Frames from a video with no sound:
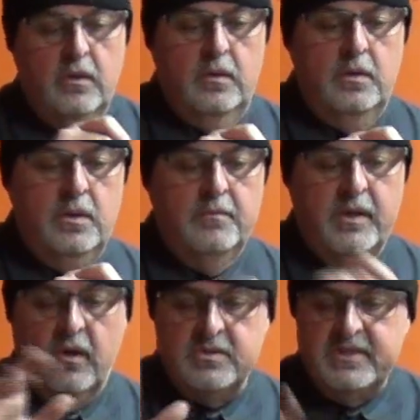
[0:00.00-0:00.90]

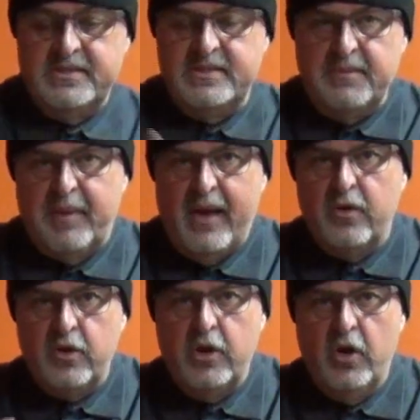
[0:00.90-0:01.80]
because this is a
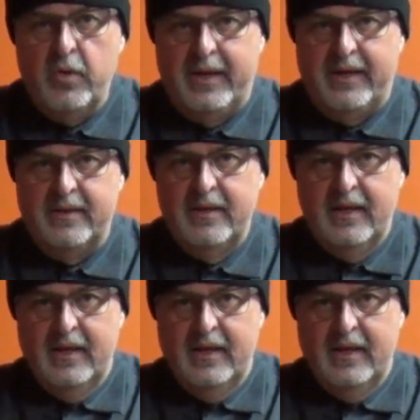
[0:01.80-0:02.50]
powder coating.